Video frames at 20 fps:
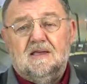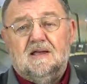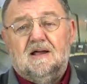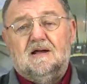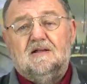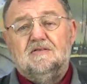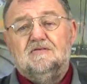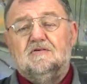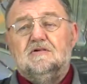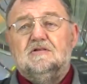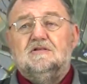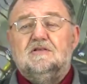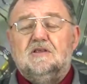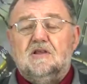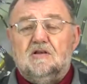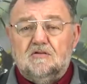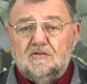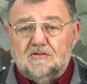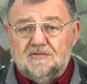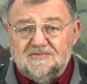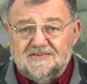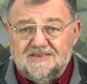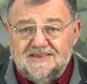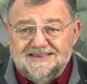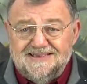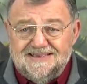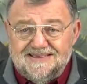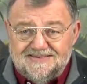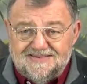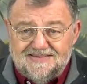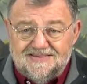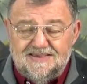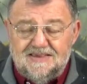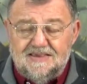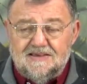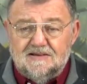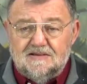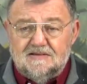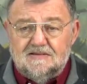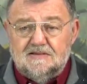PM and PM 10
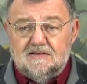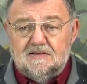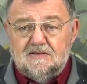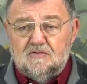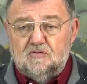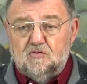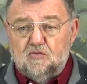that